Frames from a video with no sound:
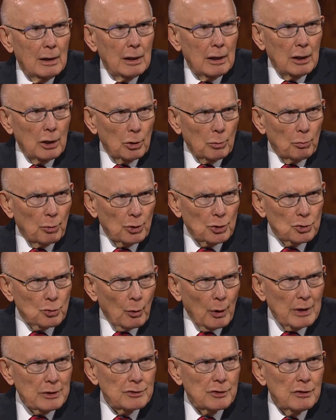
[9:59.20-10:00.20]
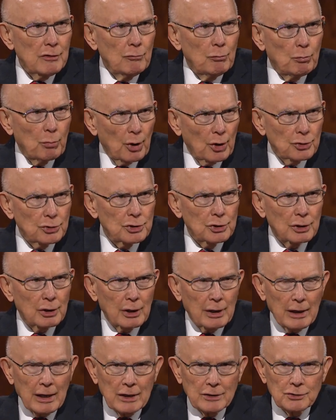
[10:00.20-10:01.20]
In a persuasive
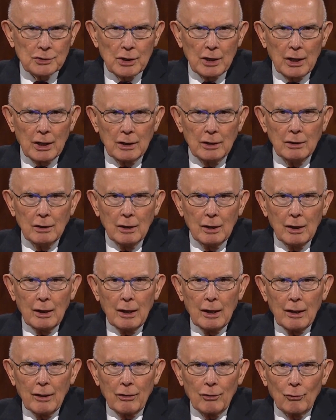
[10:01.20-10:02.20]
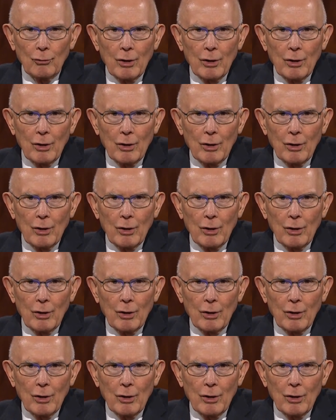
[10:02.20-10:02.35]
personal essay, the